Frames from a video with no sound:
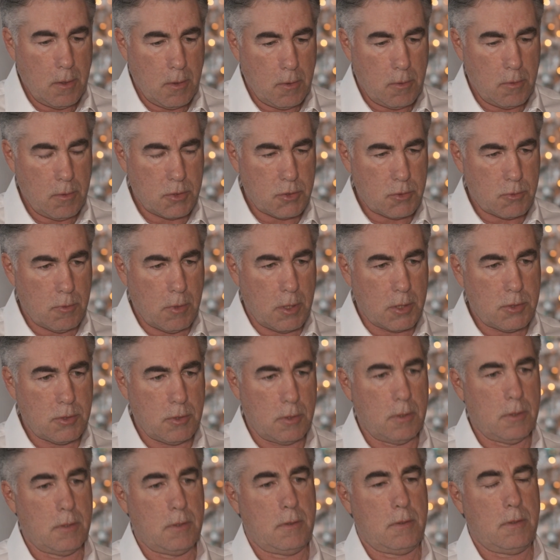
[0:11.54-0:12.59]
Chris
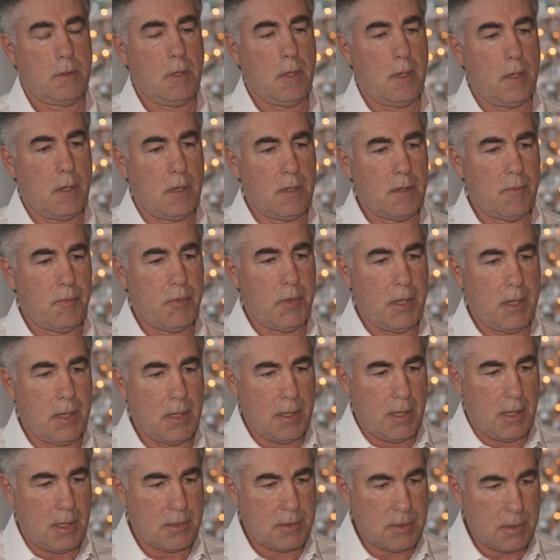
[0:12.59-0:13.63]
Russell. Got on the plane
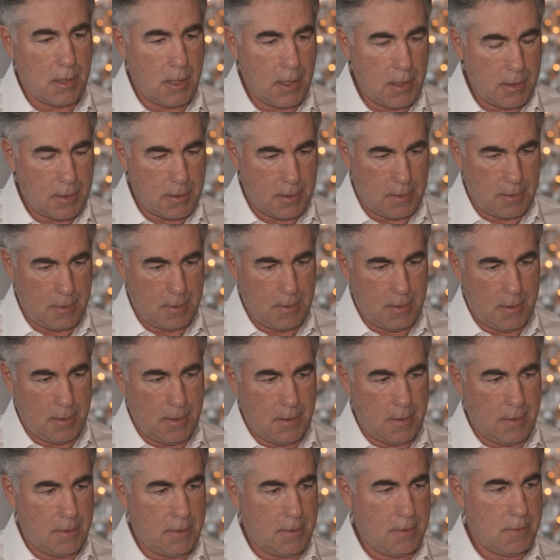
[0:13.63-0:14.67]
last night, and
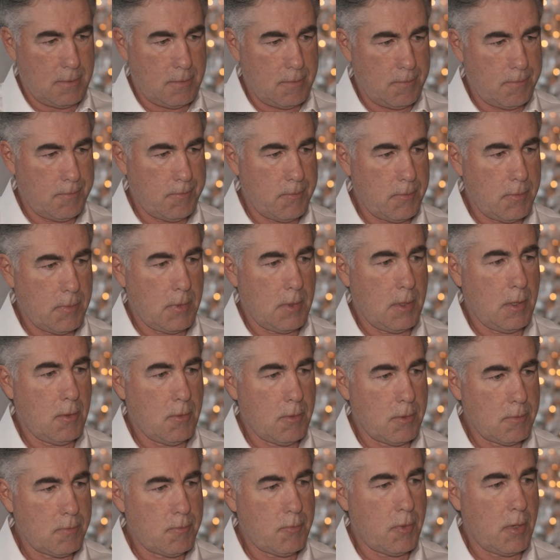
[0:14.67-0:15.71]

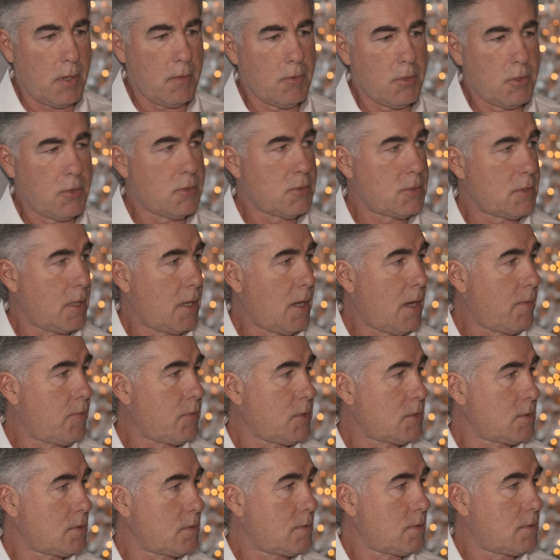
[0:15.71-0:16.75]
how it probably usually
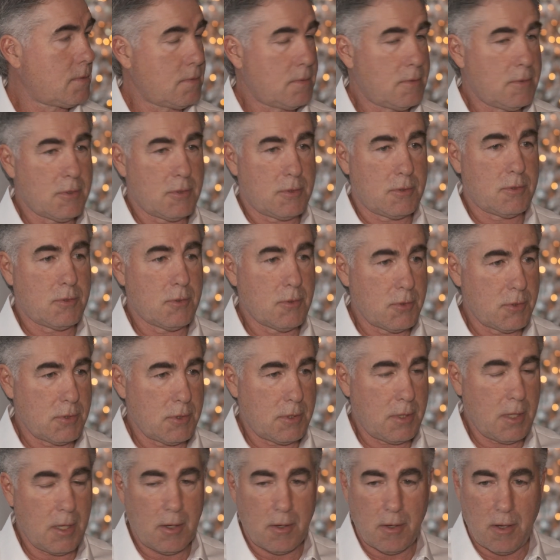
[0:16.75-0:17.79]
happens, just as soon as you
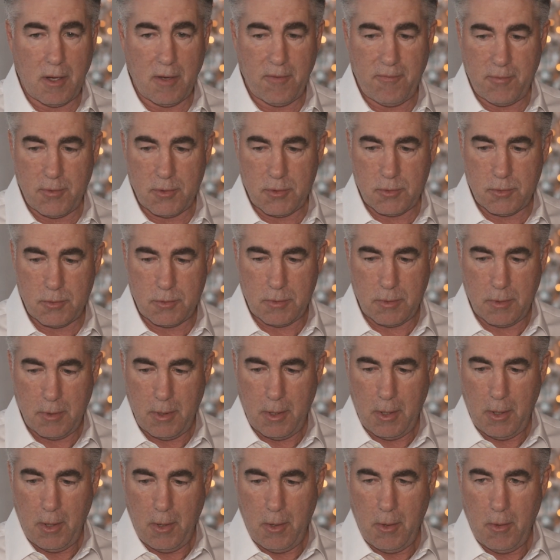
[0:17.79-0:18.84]
take off, his
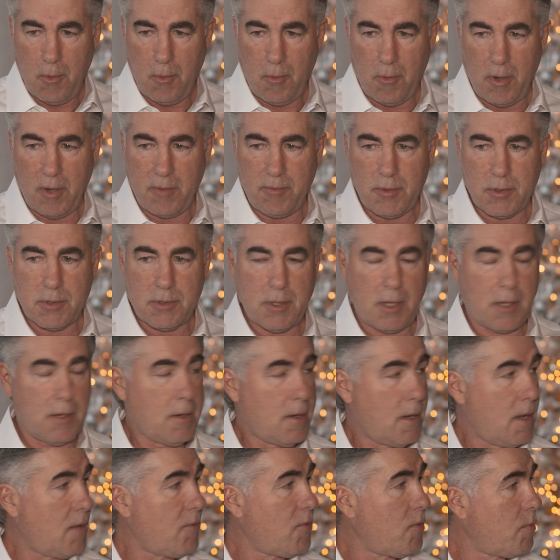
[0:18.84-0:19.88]
wife decided
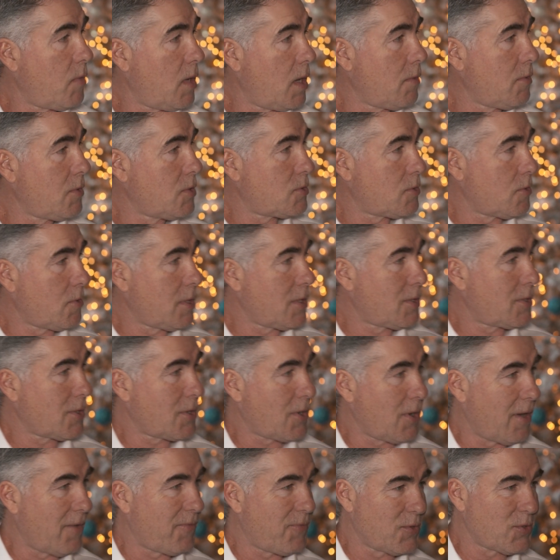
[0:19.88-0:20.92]
to have a baby, so he
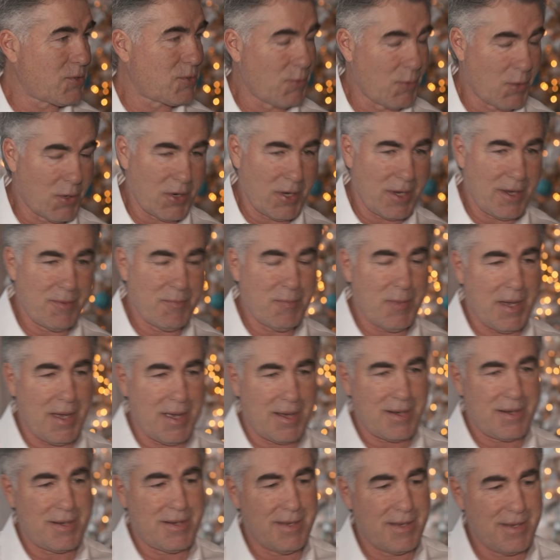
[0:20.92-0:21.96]
took off this morning
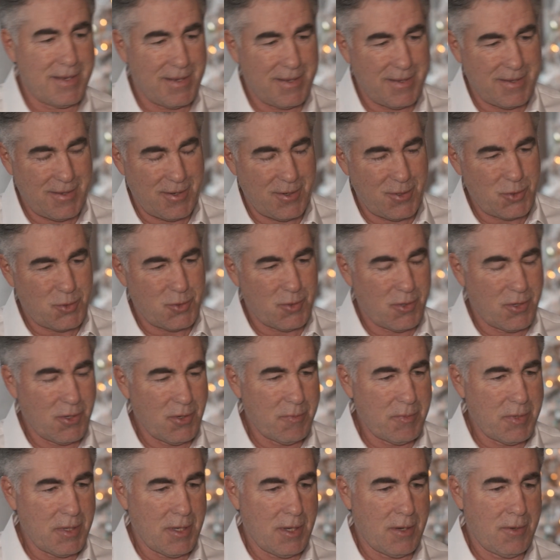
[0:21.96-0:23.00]
back there, so he'll
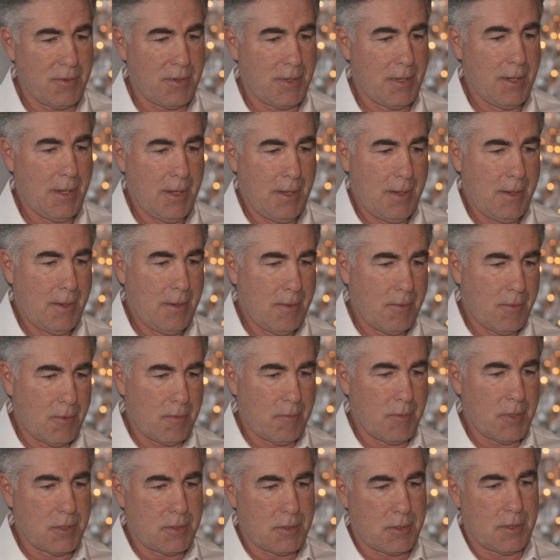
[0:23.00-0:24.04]
be out. We're
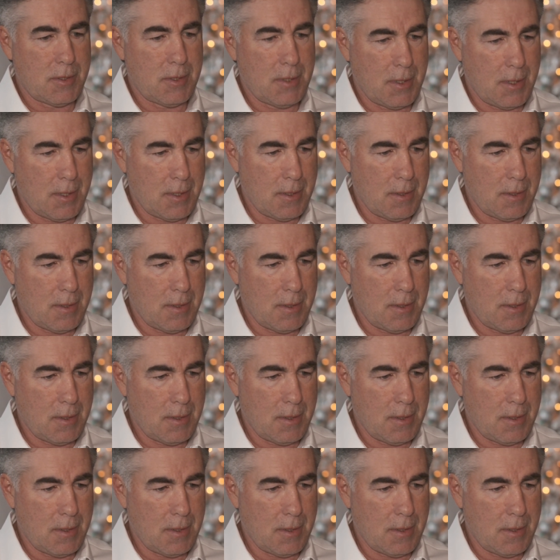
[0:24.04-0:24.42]
missing